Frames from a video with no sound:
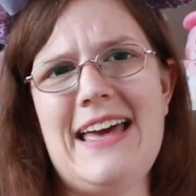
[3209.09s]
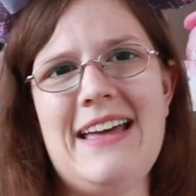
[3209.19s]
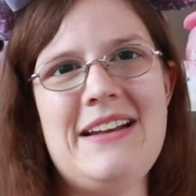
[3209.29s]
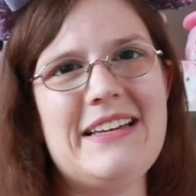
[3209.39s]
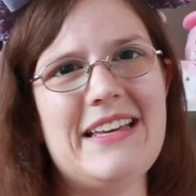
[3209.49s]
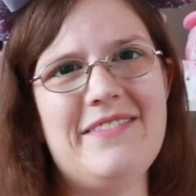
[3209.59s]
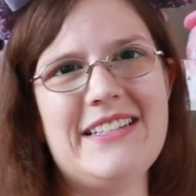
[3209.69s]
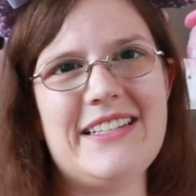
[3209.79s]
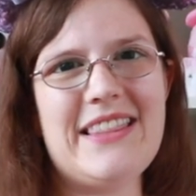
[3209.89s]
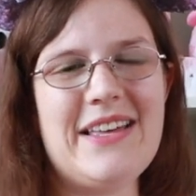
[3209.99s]
and give
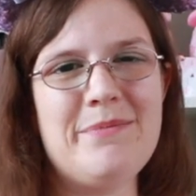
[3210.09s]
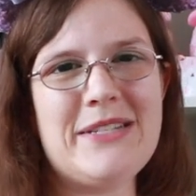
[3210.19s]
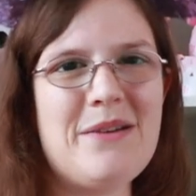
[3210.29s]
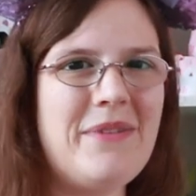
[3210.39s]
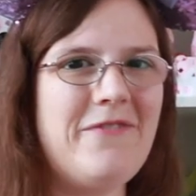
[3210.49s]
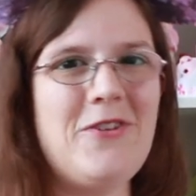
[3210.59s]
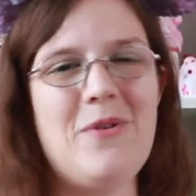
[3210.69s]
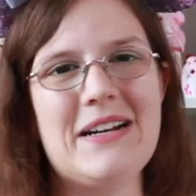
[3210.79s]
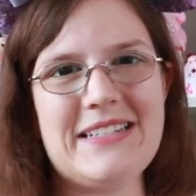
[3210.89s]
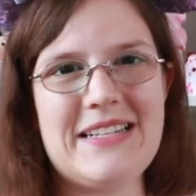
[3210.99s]
this a thumbs up if you
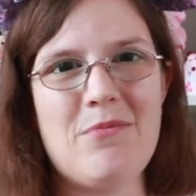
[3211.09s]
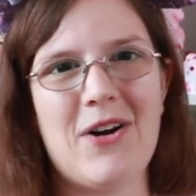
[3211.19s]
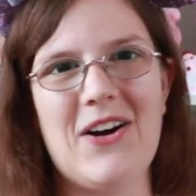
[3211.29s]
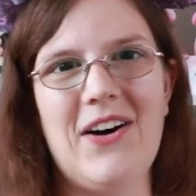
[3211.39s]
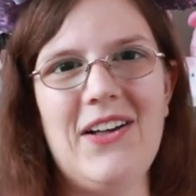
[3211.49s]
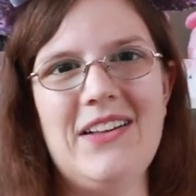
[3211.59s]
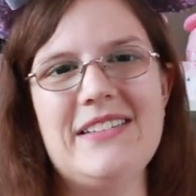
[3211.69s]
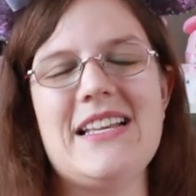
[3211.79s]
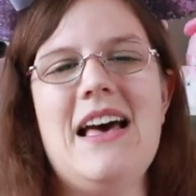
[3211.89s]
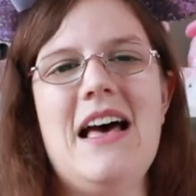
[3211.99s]
want to see more hauls.